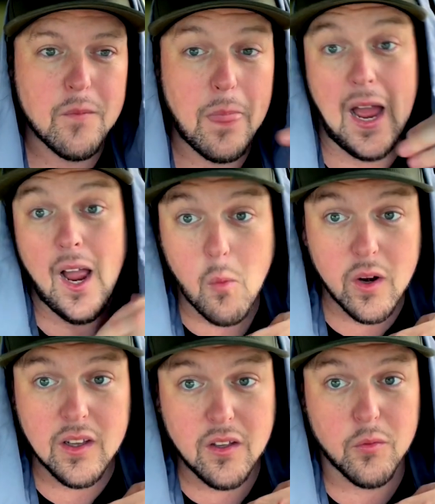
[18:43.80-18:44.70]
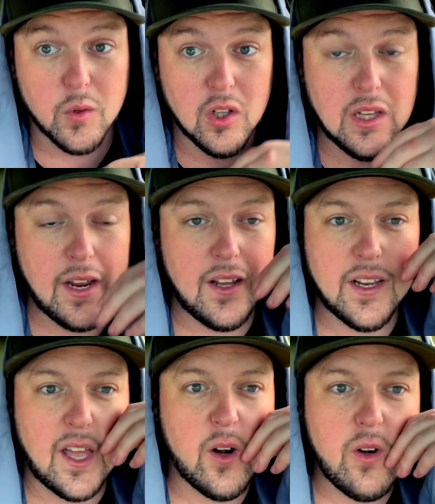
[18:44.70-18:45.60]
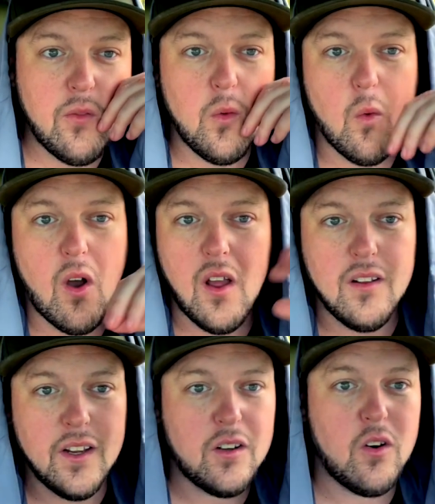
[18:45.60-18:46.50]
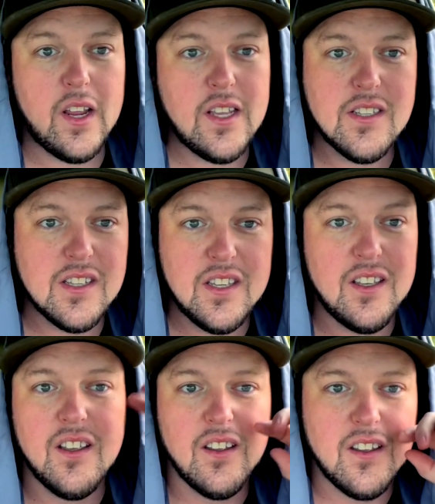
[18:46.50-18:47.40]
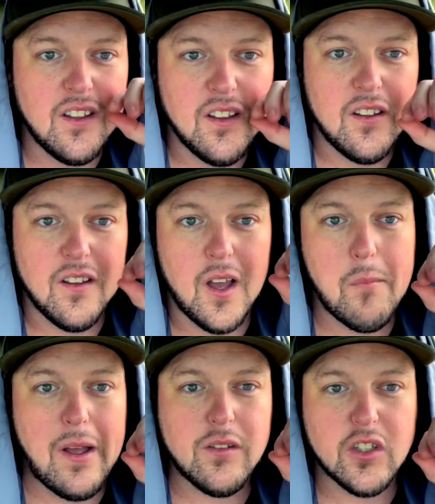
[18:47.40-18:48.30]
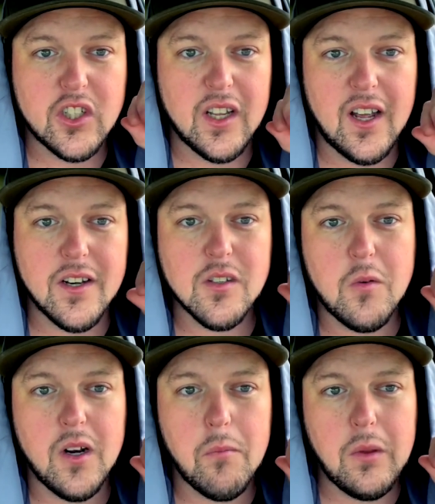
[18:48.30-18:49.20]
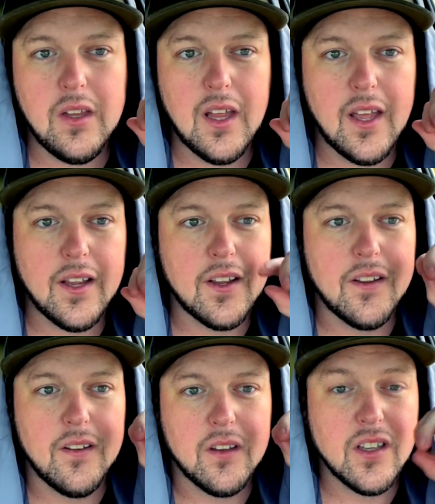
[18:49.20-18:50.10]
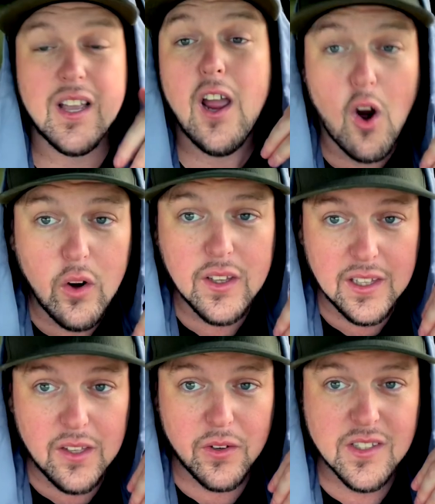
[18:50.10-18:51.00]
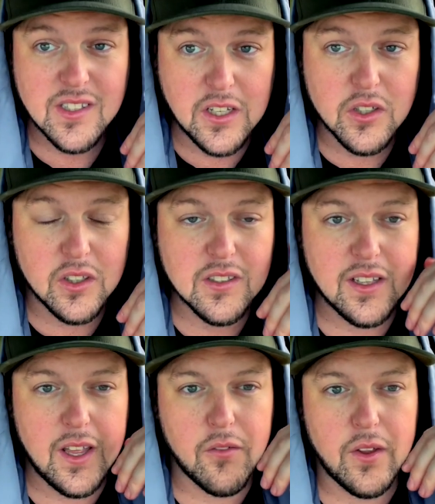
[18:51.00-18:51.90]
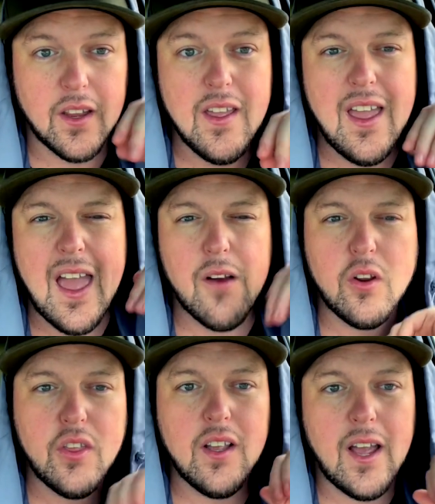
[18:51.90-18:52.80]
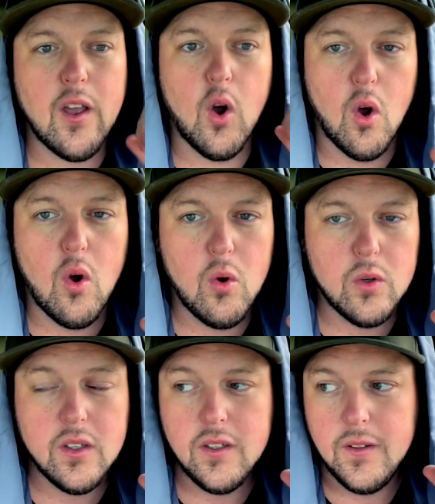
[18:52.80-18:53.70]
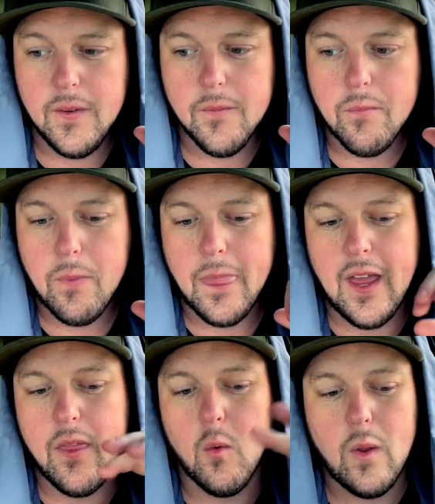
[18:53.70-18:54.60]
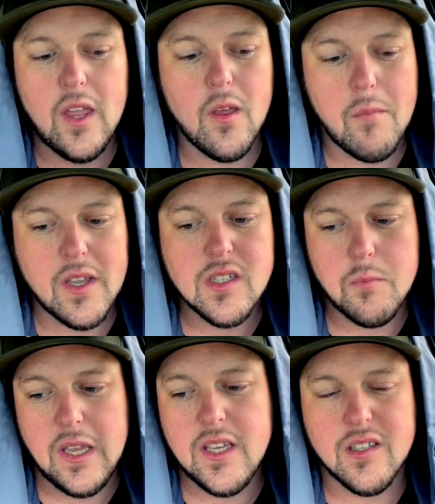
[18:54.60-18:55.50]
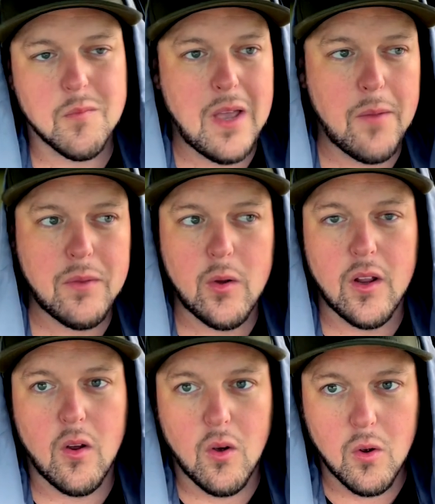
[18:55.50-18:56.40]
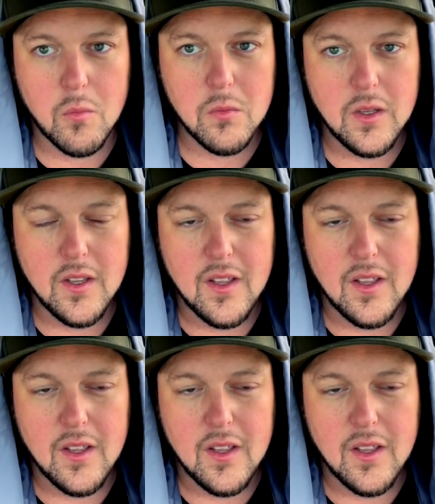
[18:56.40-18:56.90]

I want to live real light. Like, I don't even want, like, crazy amounts of shit. I just want to be, like, because I already live an essentialist life. Like, everything I own and the way that my space is mapped out at home,